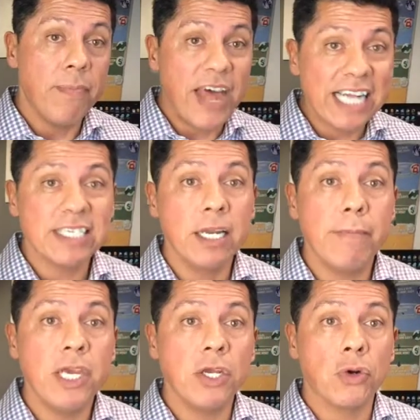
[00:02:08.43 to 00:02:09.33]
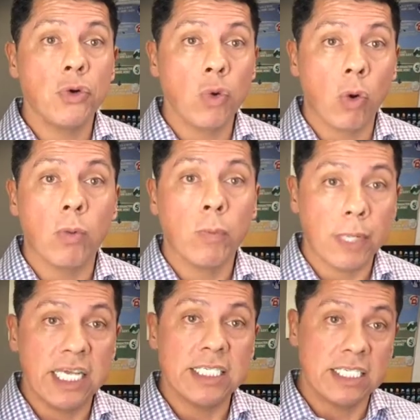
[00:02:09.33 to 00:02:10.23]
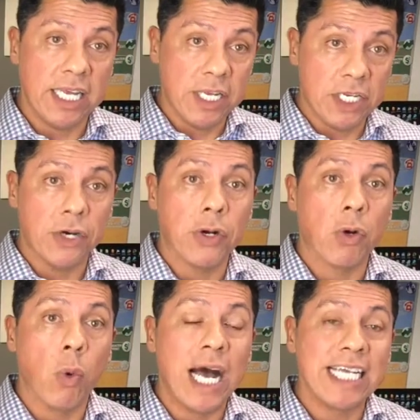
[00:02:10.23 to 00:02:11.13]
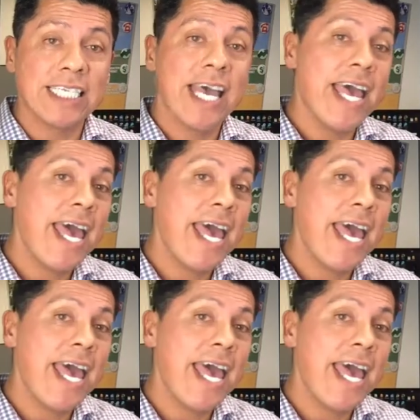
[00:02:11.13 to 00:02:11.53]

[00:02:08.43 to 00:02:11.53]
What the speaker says: That's going to be your normal places interior-wise.